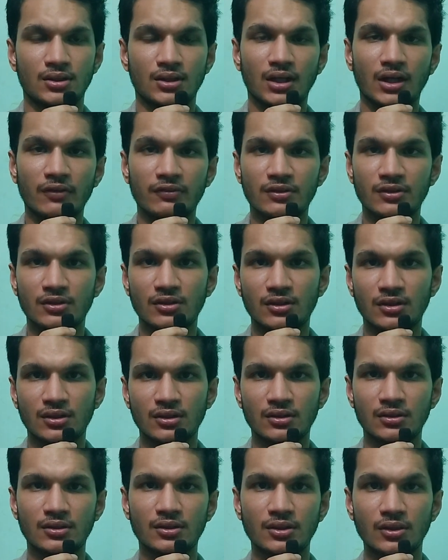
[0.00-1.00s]
after
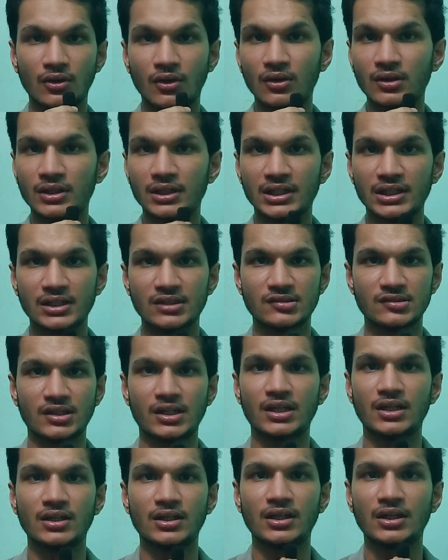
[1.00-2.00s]
long days
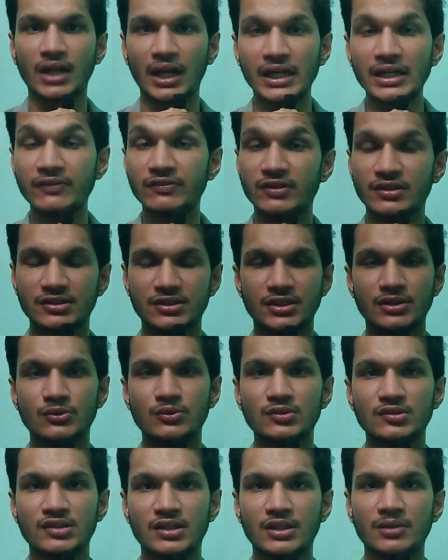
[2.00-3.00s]
and tight work
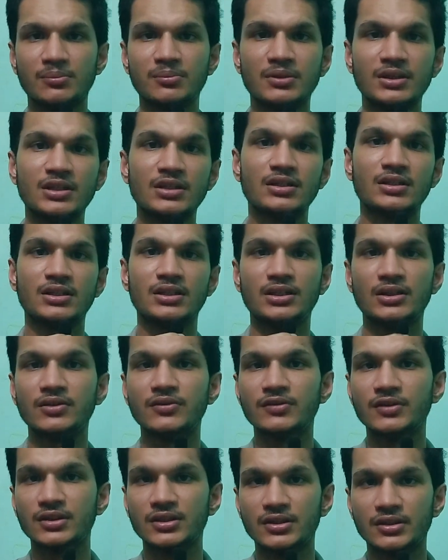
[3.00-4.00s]
schedules, I am being here
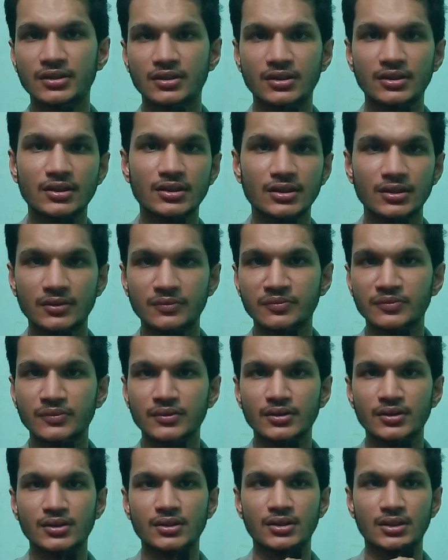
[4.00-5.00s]
with
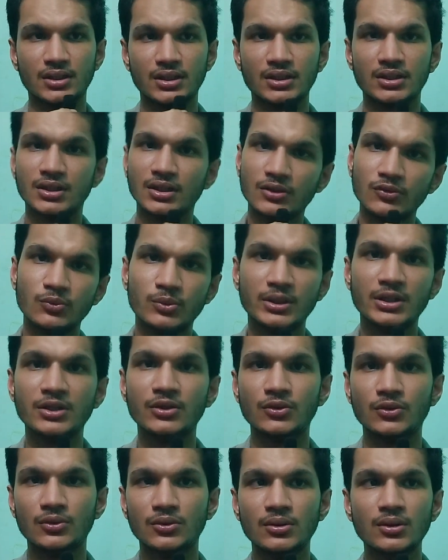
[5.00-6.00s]
another new
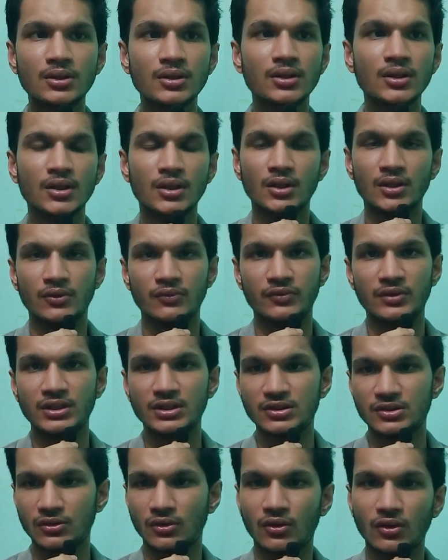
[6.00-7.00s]
video,
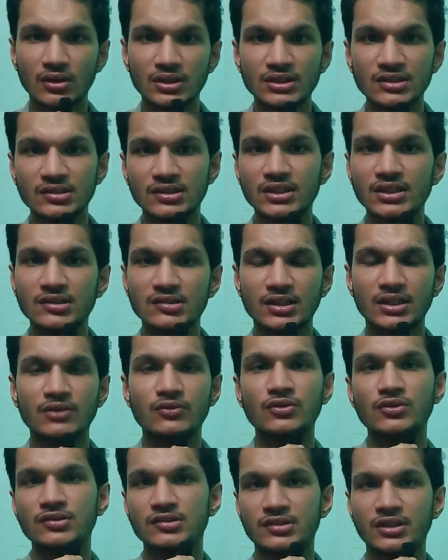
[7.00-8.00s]
which all these days I
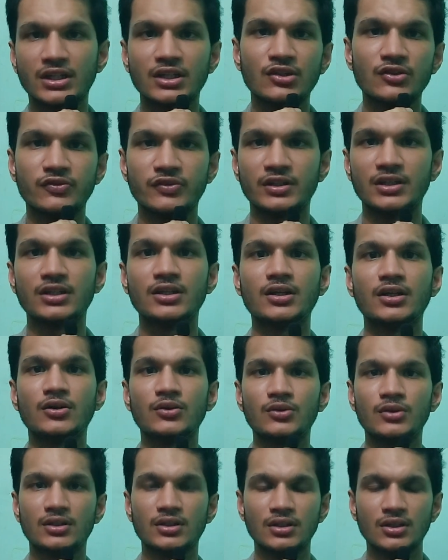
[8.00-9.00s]
was trying to figure
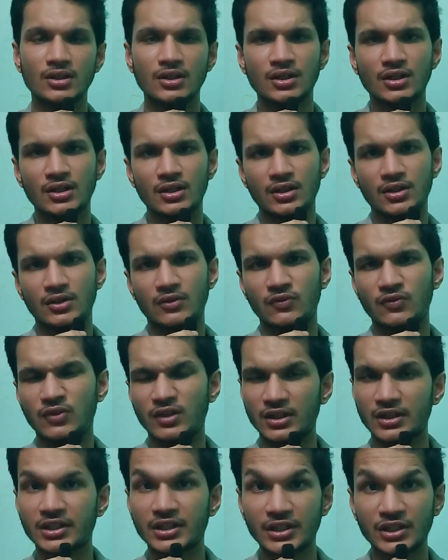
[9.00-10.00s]
out
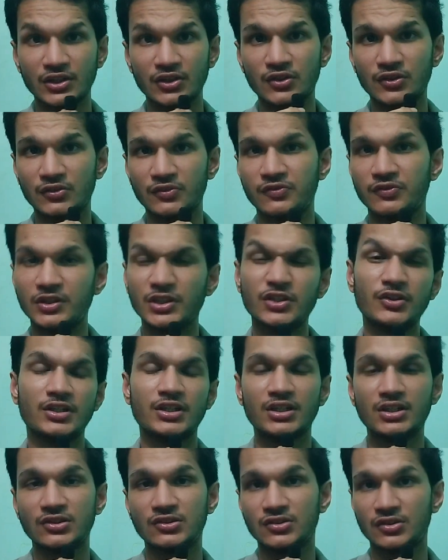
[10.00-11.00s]
what kind of video
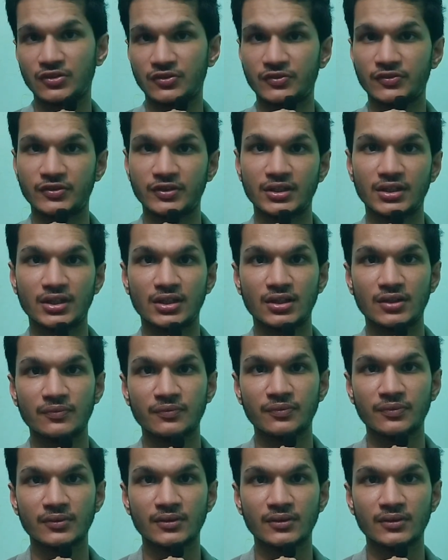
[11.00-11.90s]
editing software